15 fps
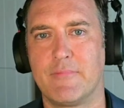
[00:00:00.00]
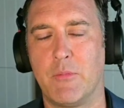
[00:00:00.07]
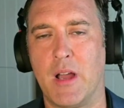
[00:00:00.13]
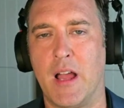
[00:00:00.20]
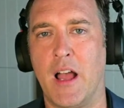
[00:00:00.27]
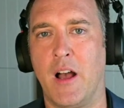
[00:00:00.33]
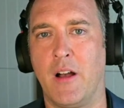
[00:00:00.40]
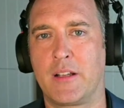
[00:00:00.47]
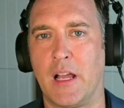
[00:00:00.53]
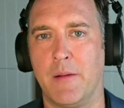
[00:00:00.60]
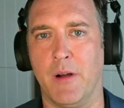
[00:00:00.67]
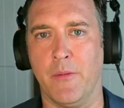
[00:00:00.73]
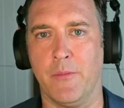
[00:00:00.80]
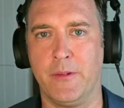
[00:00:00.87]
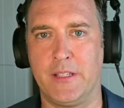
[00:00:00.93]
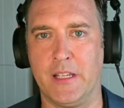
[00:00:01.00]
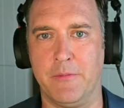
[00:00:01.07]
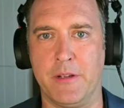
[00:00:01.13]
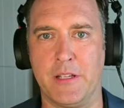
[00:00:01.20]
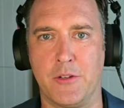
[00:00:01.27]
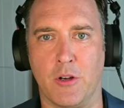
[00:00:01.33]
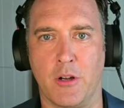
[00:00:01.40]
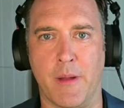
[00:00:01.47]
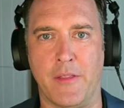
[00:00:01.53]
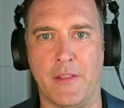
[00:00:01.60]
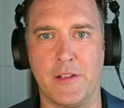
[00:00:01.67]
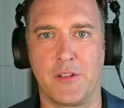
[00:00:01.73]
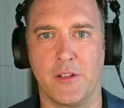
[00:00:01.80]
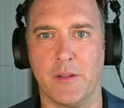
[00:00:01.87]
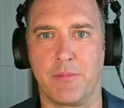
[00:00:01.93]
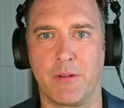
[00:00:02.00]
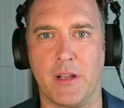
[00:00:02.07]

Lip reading: Well, come on. Didn't we talk about this on the